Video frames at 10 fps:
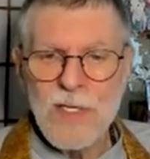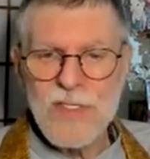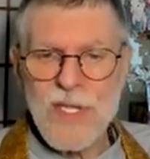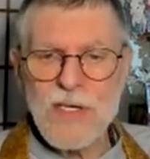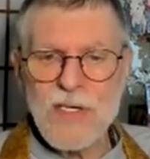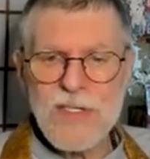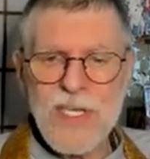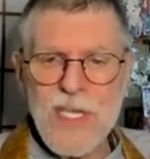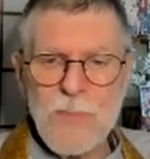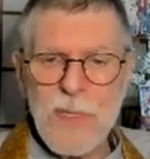Zen is
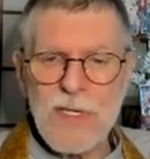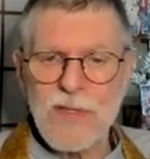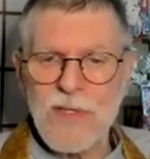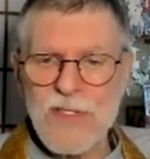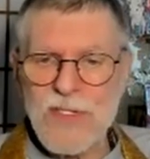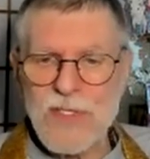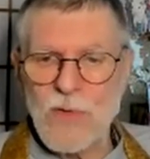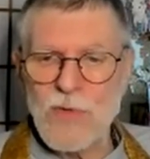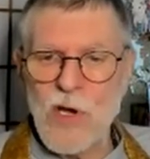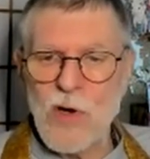keeping this
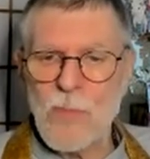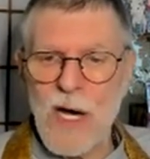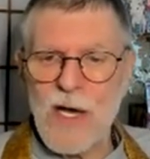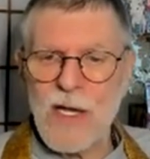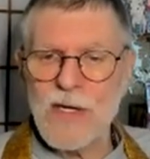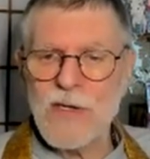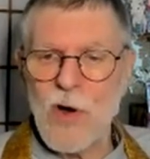don't know mind